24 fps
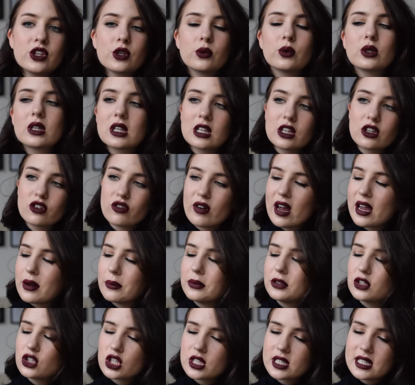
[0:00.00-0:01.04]
Would look great
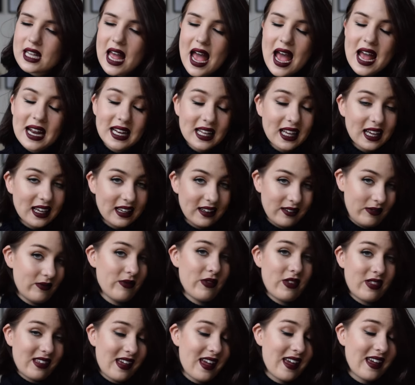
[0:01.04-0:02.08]
with just
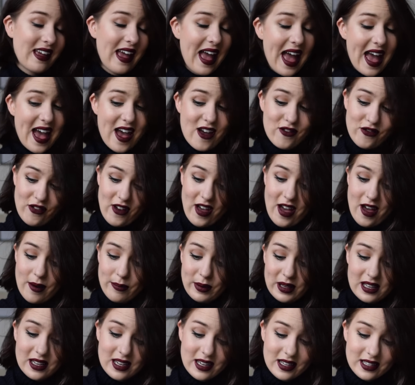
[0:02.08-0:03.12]
anything
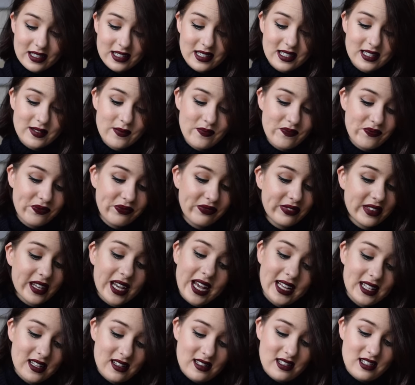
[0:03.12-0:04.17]
ever because
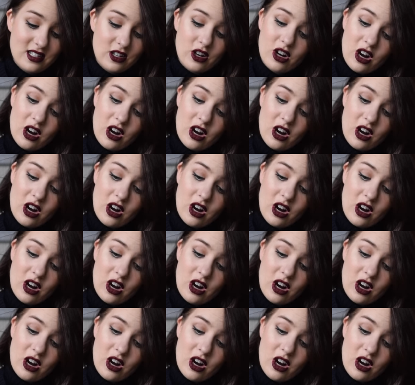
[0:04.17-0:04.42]
it's